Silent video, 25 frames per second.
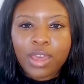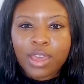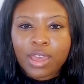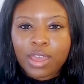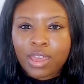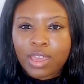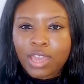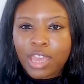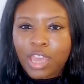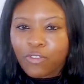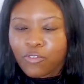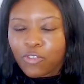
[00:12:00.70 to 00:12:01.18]

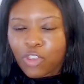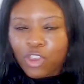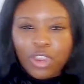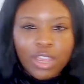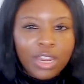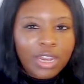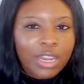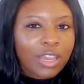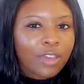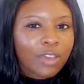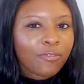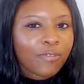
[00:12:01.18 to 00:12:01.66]
if you're
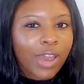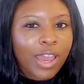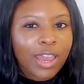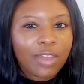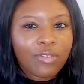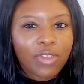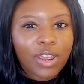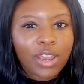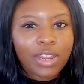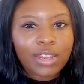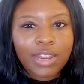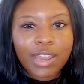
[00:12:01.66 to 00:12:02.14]
getting a 5
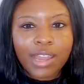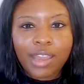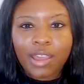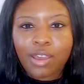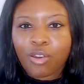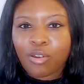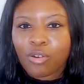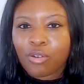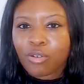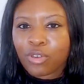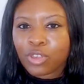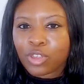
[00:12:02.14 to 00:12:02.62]
right
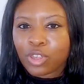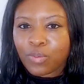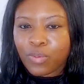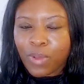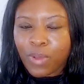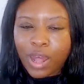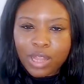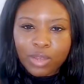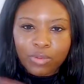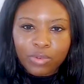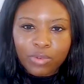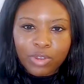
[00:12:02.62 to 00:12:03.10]
now, you
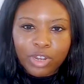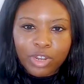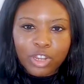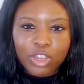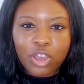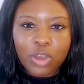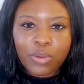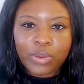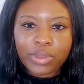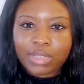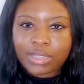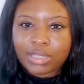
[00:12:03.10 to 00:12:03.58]
probably want to go
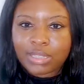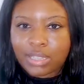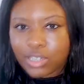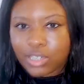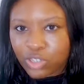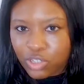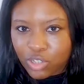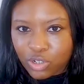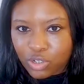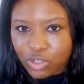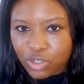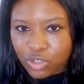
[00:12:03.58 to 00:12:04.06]
with this
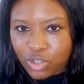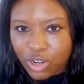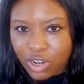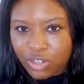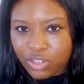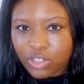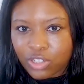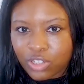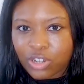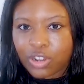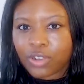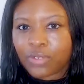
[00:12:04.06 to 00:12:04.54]
easier
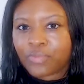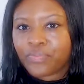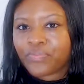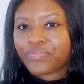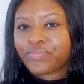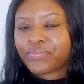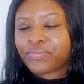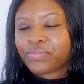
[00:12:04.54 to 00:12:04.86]
structure.